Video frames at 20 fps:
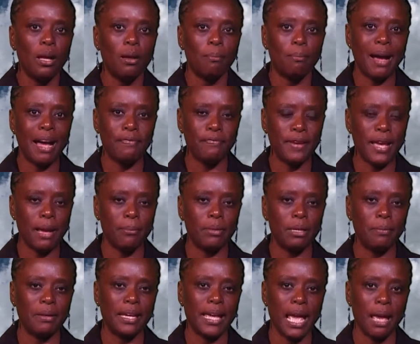my
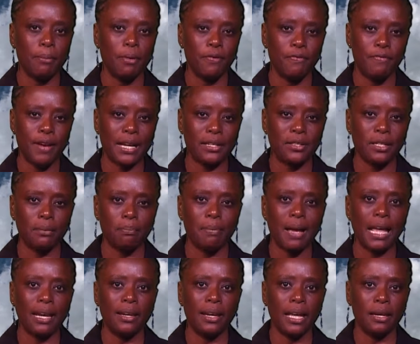family became affected
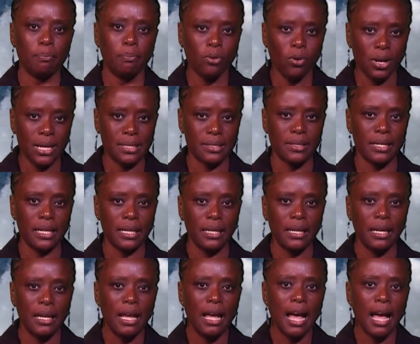by lead poisoning.